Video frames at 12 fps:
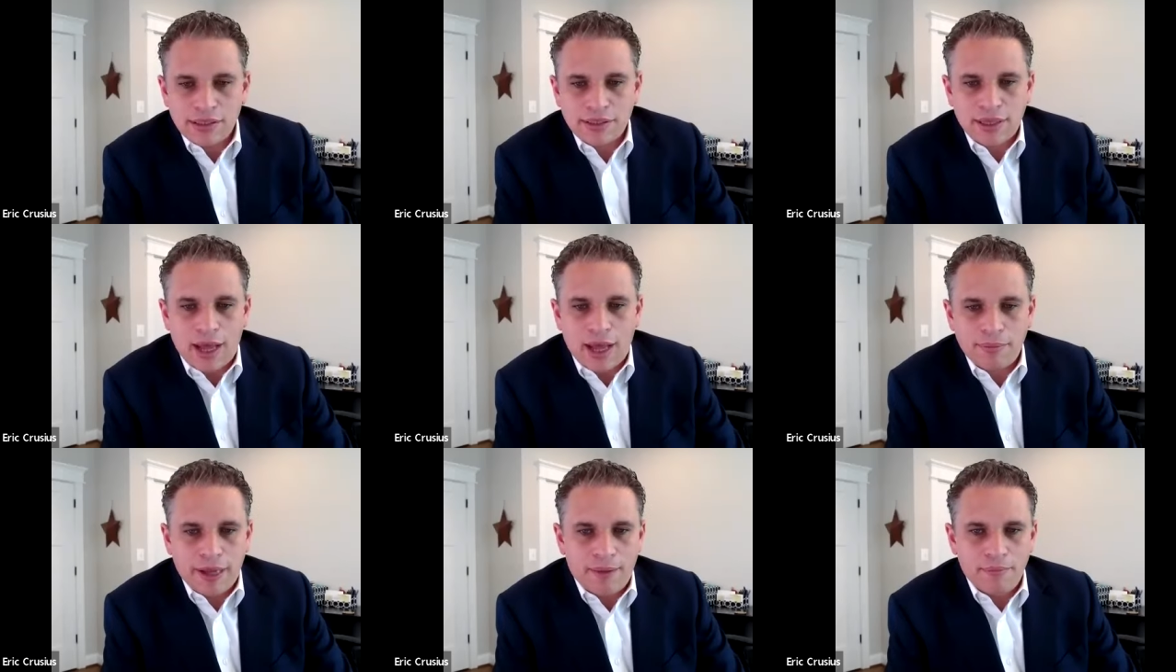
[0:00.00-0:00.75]
a
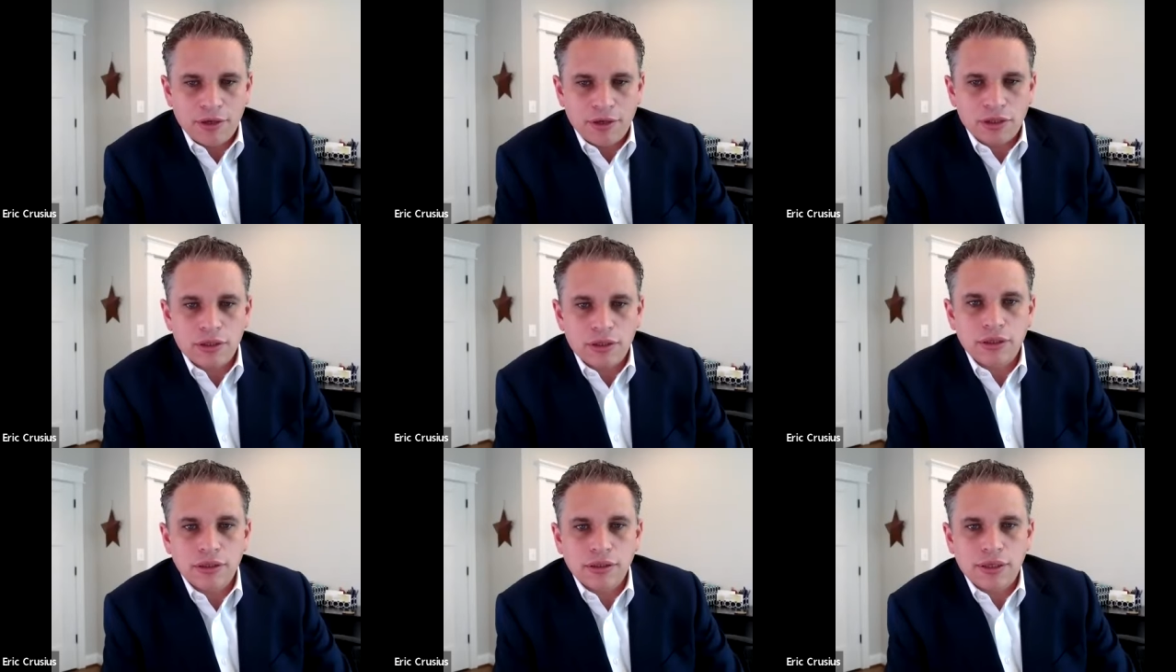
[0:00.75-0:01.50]
stopgap
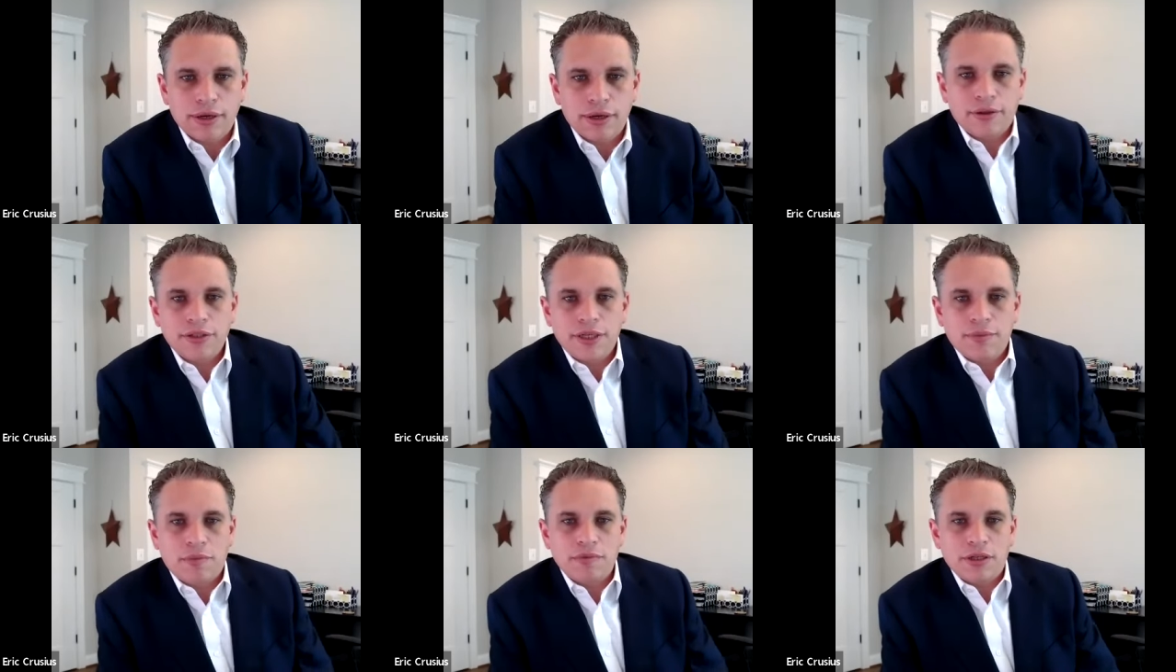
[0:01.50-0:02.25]
measure until
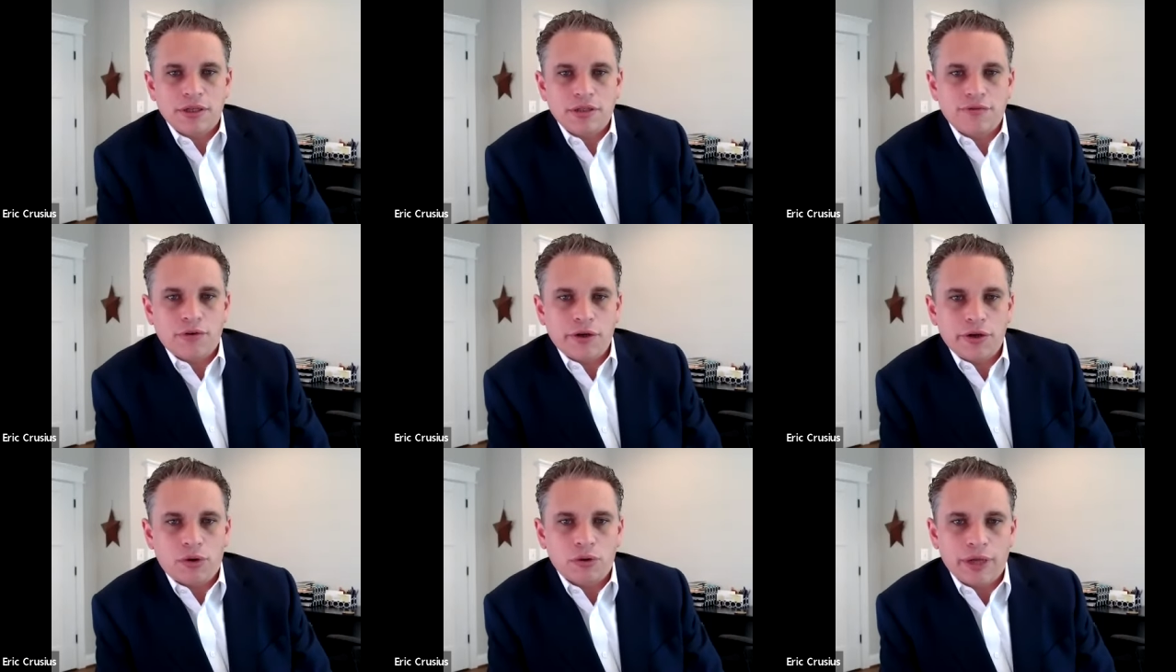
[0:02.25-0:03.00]
CMMC is fully
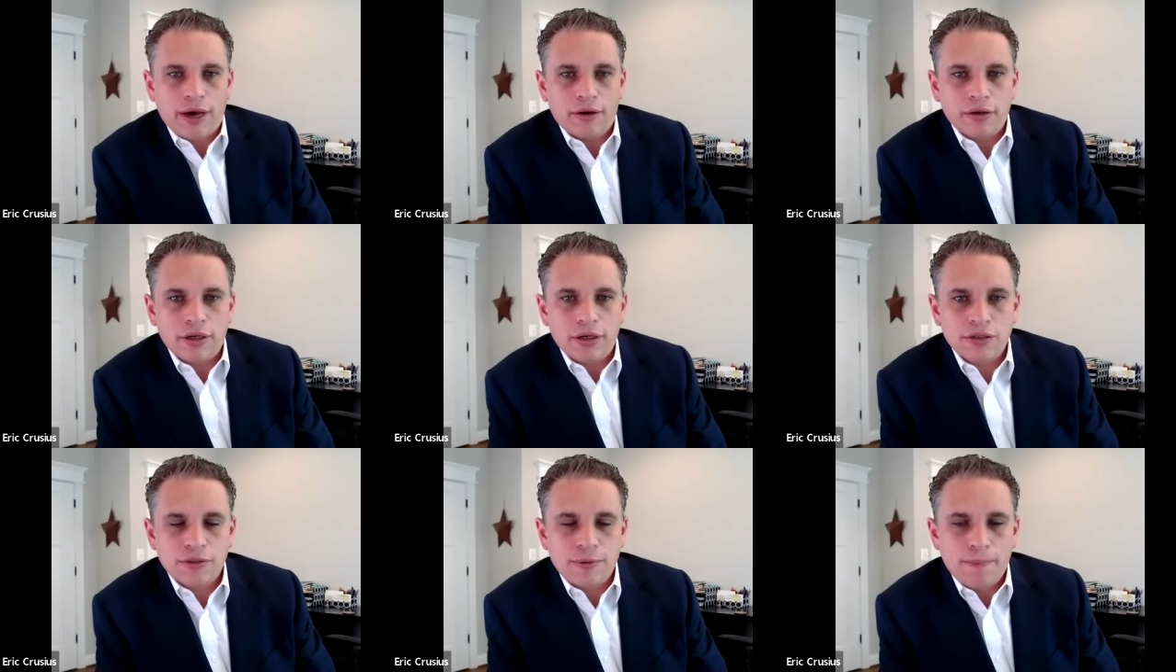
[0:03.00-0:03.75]
rolled out
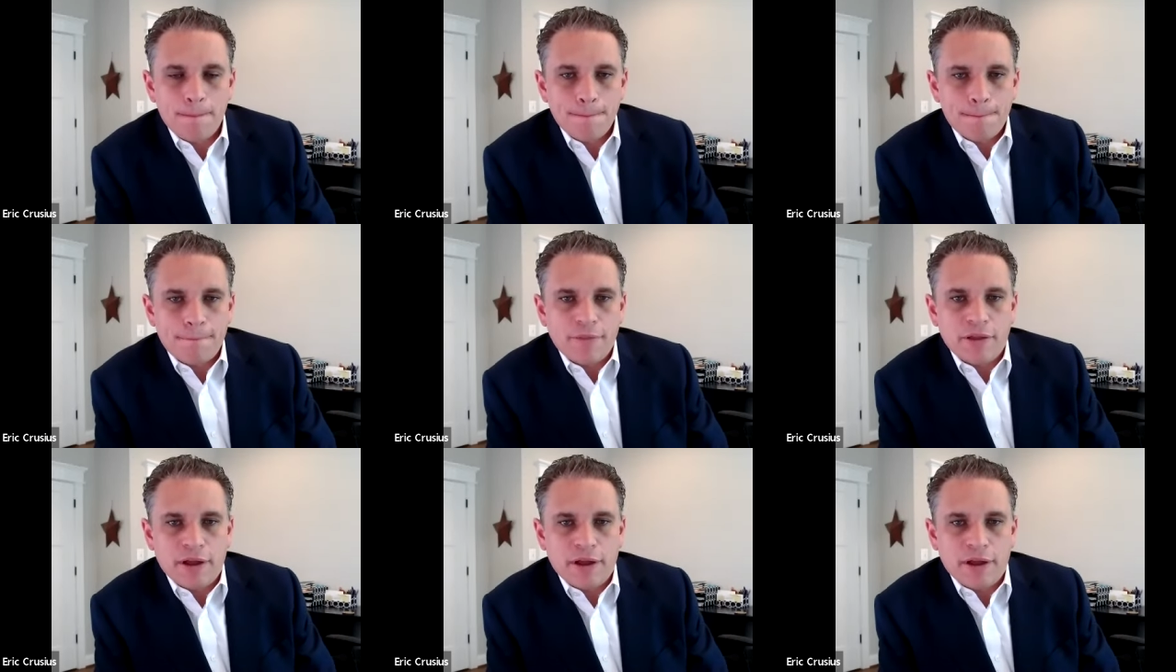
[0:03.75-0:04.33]
because you know,